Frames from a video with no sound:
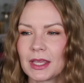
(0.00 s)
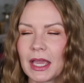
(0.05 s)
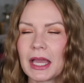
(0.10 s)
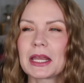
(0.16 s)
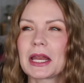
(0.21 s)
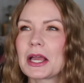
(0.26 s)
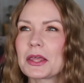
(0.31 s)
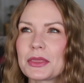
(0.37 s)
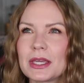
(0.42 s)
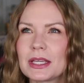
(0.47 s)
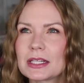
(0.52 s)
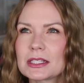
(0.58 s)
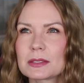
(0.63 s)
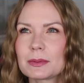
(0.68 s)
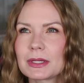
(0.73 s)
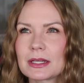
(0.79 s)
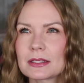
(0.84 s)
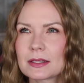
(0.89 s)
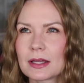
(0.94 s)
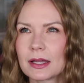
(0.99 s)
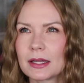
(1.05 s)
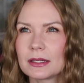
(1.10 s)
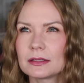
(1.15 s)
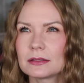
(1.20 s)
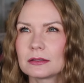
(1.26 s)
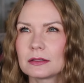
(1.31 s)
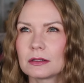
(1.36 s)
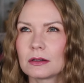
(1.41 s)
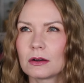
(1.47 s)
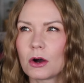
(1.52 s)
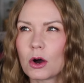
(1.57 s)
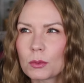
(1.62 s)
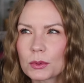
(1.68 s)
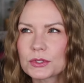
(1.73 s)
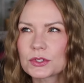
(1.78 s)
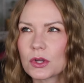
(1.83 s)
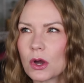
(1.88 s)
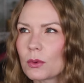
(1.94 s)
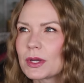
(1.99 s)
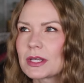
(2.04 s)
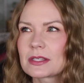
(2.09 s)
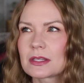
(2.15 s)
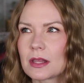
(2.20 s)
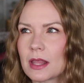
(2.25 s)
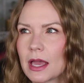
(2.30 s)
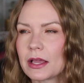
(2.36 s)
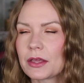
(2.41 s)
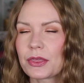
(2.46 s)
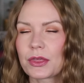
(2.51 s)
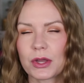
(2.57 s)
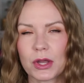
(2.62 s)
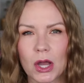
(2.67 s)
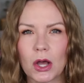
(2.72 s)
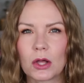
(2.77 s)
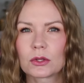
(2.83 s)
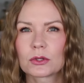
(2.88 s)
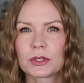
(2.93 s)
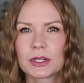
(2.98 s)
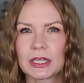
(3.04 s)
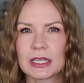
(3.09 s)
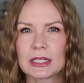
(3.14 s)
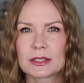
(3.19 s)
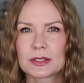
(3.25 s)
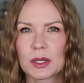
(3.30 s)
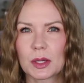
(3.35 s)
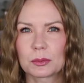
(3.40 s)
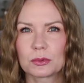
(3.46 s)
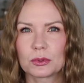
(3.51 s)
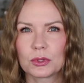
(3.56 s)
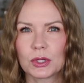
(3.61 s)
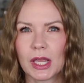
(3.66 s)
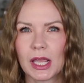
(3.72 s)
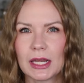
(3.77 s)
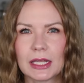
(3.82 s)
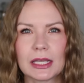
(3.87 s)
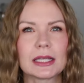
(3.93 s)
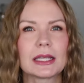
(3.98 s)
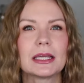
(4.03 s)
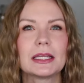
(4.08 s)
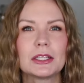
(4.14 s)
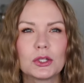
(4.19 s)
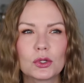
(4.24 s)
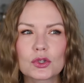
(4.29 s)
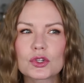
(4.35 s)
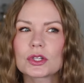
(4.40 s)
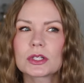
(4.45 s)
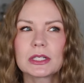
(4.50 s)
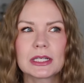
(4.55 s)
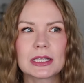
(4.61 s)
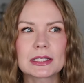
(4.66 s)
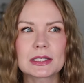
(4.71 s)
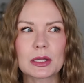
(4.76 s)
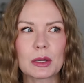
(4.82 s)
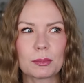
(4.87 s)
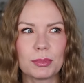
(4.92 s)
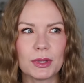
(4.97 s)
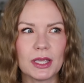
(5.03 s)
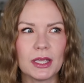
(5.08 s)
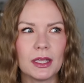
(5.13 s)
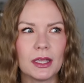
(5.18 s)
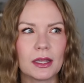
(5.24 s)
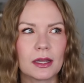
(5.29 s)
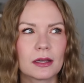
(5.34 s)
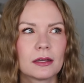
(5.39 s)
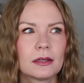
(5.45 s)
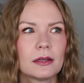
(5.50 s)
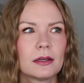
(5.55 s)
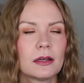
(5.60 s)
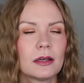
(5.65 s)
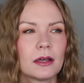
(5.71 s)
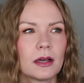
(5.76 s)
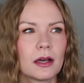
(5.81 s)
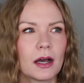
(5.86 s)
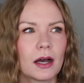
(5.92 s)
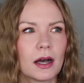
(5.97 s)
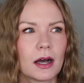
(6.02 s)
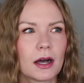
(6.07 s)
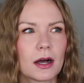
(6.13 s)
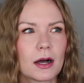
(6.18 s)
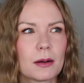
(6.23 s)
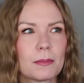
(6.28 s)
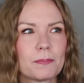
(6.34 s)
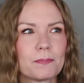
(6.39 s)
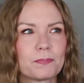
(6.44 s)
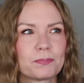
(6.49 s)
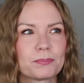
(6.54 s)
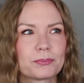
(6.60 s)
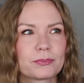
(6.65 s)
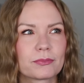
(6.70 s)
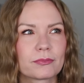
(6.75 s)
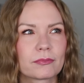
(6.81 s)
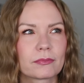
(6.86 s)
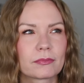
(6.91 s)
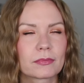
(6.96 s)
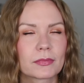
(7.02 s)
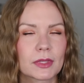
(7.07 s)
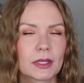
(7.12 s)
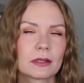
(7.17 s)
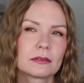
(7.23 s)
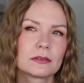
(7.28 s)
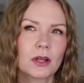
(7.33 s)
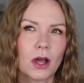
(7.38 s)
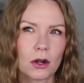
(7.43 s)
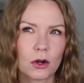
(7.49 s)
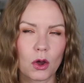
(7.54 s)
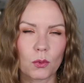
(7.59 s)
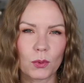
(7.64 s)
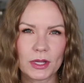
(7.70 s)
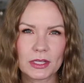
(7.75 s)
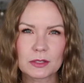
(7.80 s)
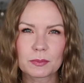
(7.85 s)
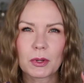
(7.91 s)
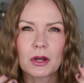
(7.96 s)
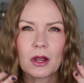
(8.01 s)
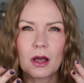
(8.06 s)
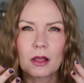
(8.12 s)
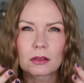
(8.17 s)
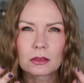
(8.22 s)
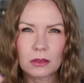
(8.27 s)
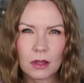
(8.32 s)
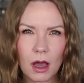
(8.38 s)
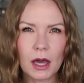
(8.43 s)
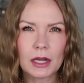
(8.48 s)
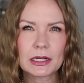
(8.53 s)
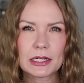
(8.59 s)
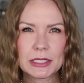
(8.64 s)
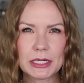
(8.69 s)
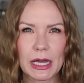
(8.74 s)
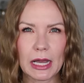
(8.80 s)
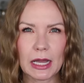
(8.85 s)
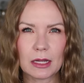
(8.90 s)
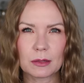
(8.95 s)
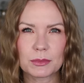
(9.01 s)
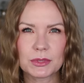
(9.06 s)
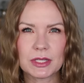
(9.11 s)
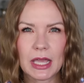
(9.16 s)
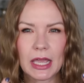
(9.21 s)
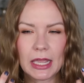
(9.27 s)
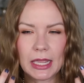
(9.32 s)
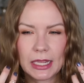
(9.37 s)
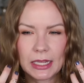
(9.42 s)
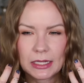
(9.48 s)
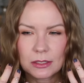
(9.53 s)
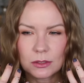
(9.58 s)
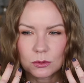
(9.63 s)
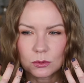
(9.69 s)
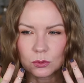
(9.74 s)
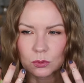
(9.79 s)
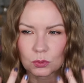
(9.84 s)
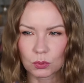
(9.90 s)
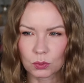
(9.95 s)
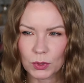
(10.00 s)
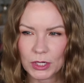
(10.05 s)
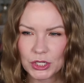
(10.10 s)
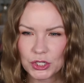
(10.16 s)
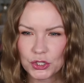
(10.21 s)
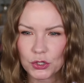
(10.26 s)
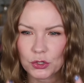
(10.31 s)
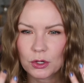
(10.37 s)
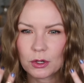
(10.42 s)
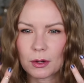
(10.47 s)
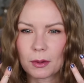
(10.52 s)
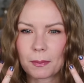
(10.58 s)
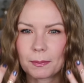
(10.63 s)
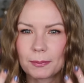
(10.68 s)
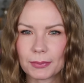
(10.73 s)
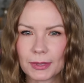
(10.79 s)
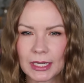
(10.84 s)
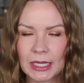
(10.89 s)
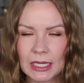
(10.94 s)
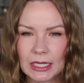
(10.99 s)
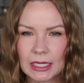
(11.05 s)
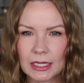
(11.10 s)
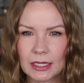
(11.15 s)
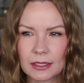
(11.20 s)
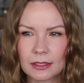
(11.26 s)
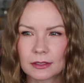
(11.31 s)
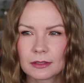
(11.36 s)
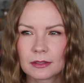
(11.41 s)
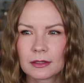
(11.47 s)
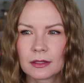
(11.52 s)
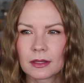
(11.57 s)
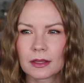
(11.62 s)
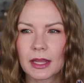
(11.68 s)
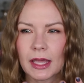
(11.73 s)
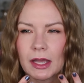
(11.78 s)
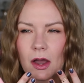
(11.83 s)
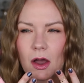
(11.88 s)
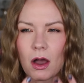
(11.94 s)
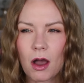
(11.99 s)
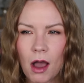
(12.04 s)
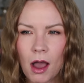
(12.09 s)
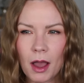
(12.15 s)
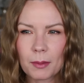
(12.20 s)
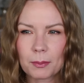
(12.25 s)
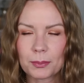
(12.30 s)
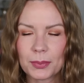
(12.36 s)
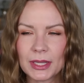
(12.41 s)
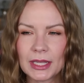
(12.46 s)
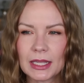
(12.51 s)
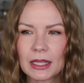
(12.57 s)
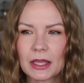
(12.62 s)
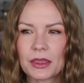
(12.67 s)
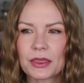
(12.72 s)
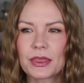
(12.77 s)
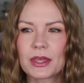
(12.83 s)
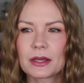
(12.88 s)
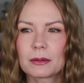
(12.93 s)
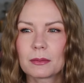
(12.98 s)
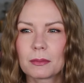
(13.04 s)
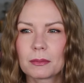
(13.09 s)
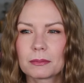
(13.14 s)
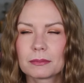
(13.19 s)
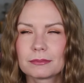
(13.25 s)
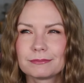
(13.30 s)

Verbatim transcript: And I think it's because I almost always like the color it ends up creating. It usually ends up being um, not always, but a lot of times a richer pink, like a hot pink that,